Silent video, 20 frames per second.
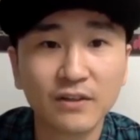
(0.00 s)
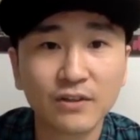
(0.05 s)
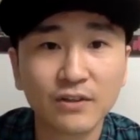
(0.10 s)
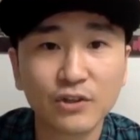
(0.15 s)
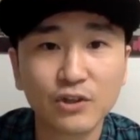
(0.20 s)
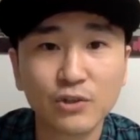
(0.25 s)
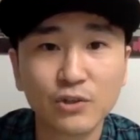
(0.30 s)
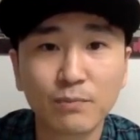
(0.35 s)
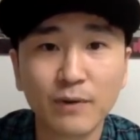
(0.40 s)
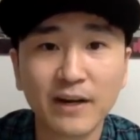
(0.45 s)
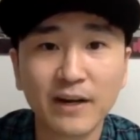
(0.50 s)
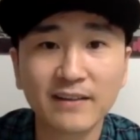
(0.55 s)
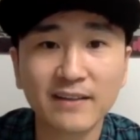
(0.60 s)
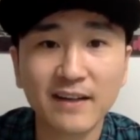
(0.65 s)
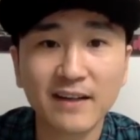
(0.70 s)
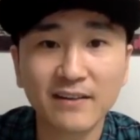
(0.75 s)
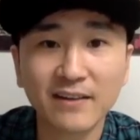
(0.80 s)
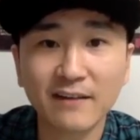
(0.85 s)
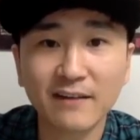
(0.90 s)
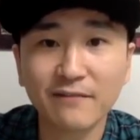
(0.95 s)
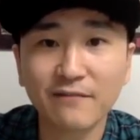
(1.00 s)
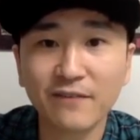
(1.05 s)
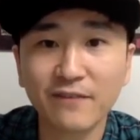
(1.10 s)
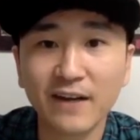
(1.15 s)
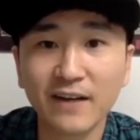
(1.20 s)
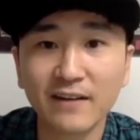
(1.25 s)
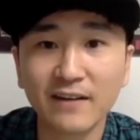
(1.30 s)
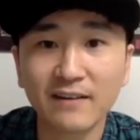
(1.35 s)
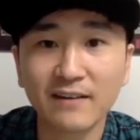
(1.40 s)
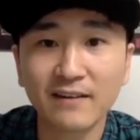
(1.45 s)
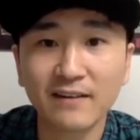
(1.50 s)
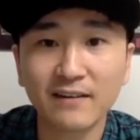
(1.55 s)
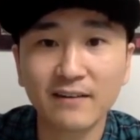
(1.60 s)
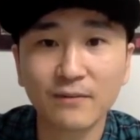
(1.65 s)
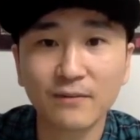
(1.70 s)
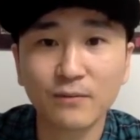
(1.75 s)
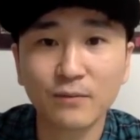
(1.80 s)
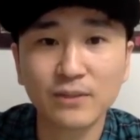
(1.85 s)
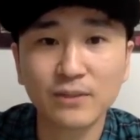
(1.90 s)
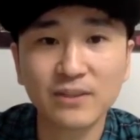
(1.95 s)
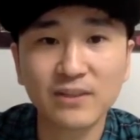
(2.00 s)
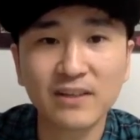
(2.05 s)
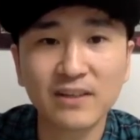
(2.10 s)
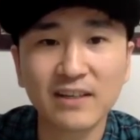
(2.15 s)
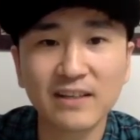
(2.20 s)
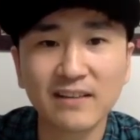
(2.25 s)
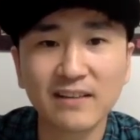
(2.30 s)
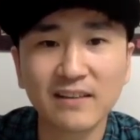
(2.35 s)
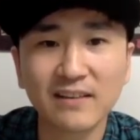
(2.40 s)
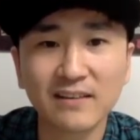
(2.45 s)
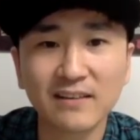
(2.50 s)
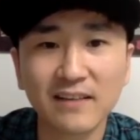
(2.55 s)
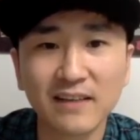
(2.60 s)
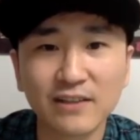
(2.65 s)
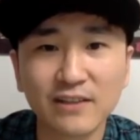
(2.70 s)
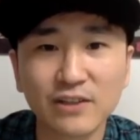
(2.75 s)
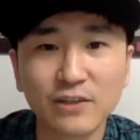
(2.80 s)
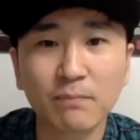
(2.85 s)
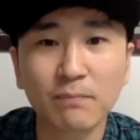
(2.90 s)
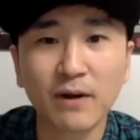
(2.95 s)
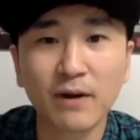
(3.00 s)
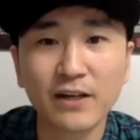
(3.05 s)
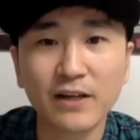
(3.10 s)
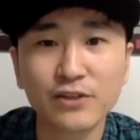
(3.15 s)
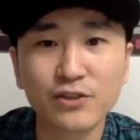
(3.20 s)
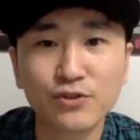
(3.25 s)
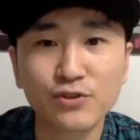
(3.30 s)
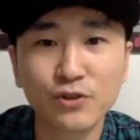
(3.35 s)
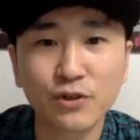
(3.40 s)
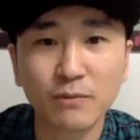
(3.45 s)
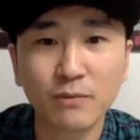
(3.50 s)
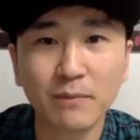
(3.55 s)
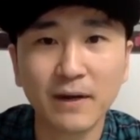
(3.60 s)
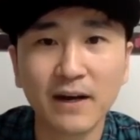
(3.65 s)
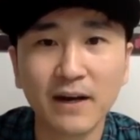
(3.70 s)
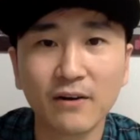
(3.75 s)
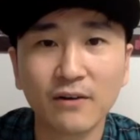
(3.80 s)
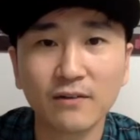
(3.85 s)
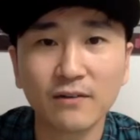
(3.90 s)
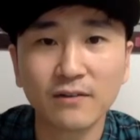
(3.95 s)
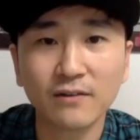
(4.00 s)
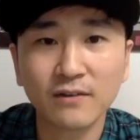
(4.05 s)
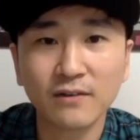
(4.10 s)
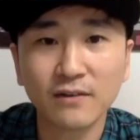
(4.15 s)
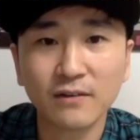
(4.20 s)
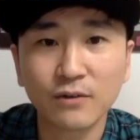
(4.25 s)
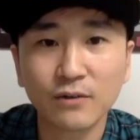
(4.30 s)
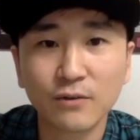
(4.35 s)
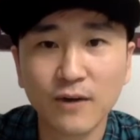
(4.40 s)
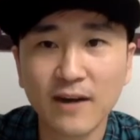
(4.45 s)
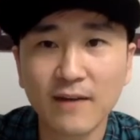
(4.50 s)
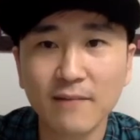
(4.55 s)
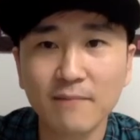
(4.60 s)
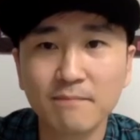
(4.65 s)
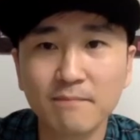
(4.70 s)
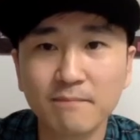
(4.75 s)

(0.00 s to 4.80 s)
Could you break down that fight? And was there anything that surprised you about Graham?